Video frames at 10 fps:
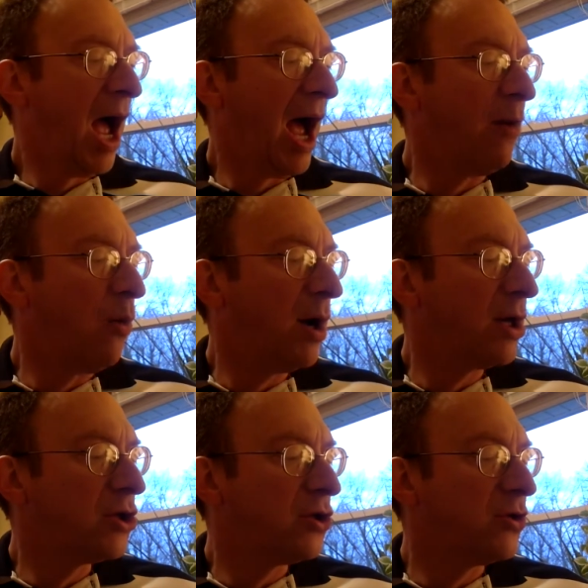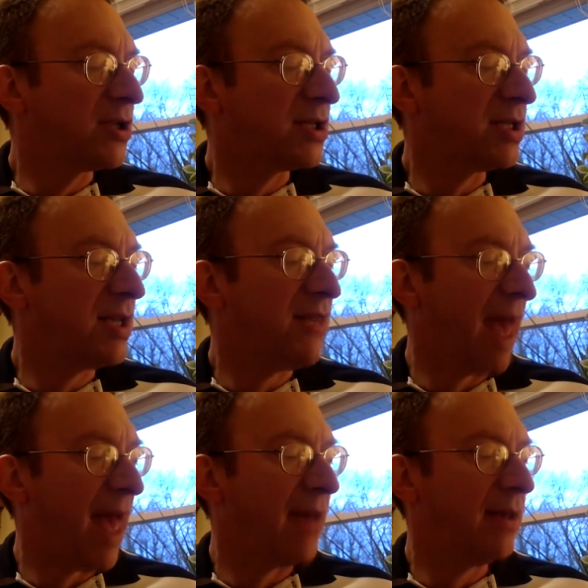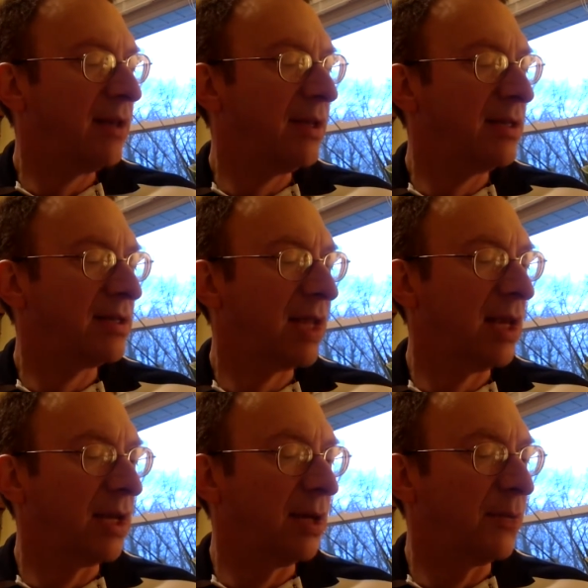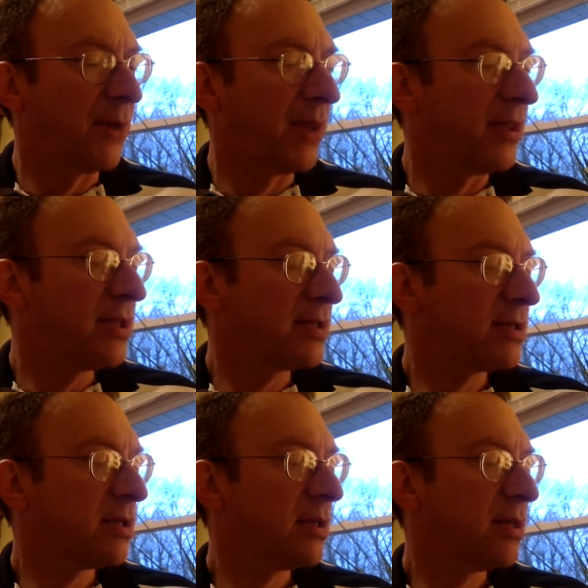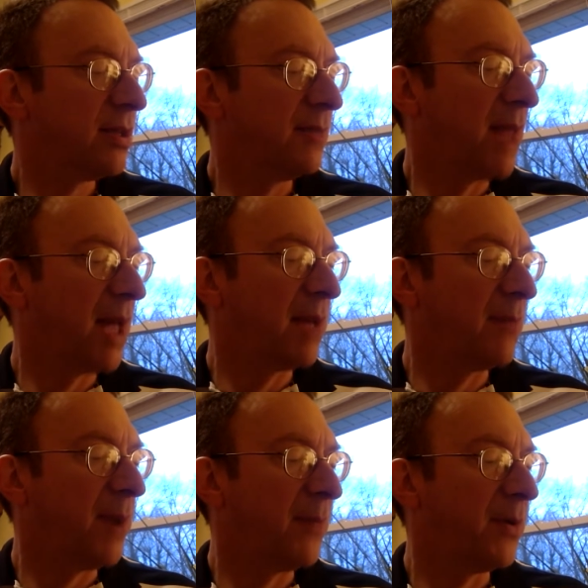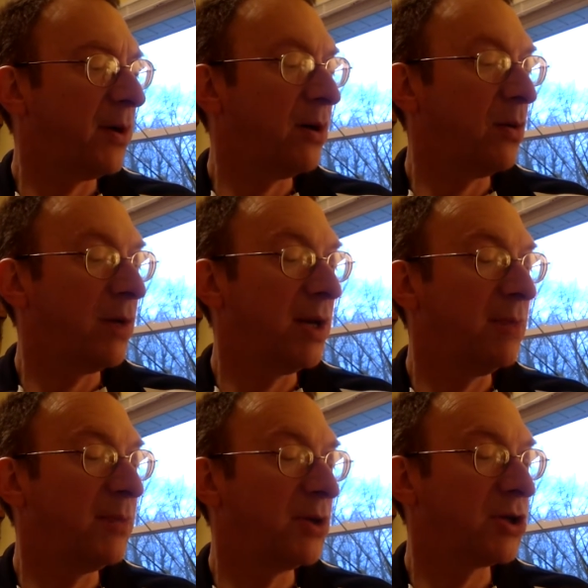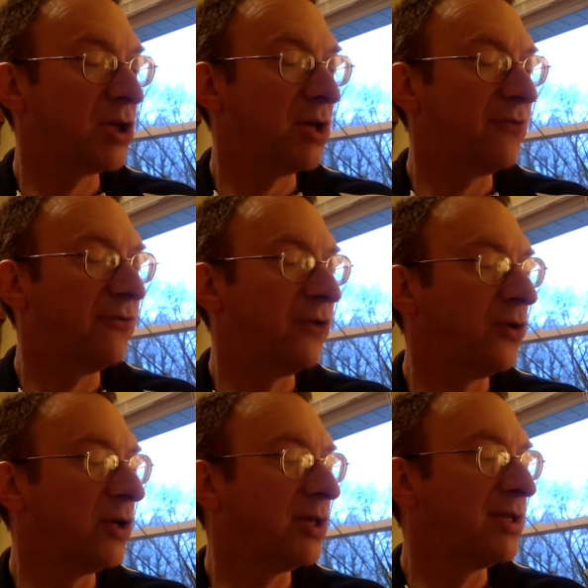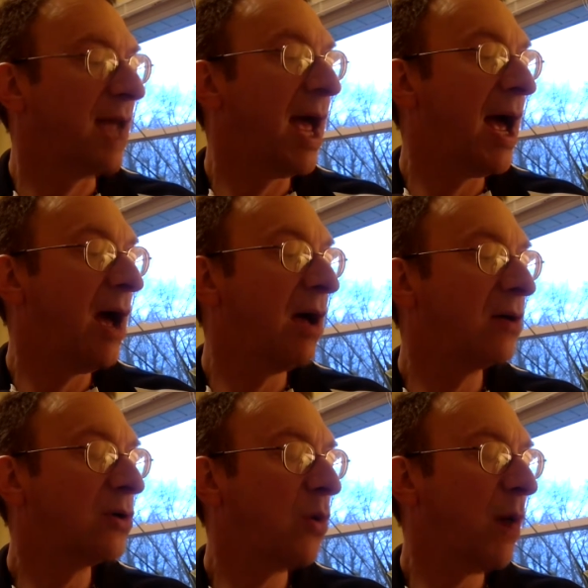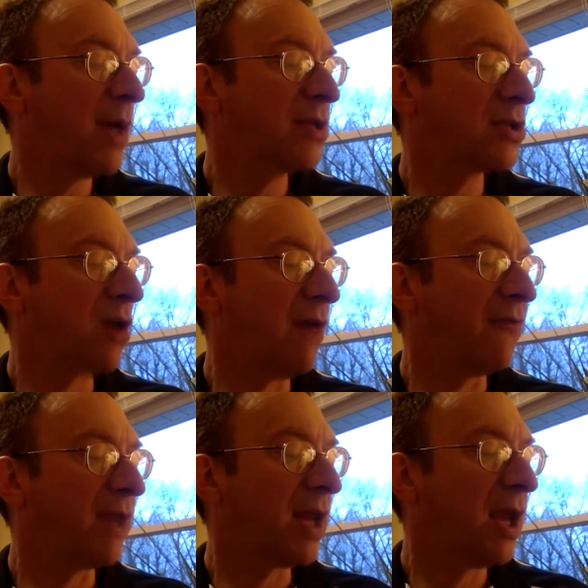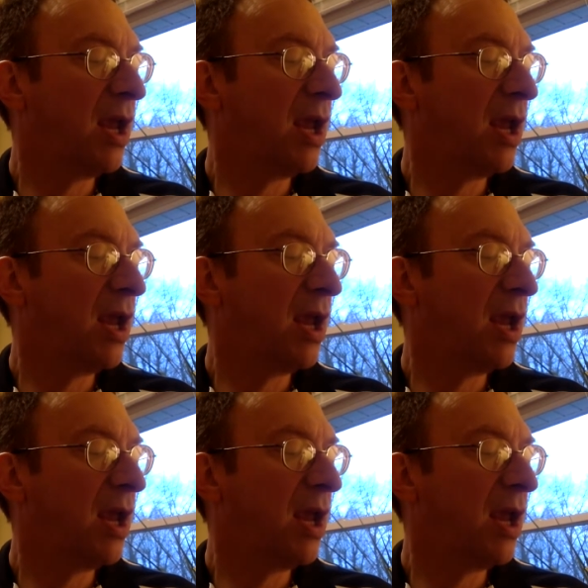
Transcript: I wanted you to see that, he said a little breathless. Blotting paper, when he pushed it, floated down quite softly,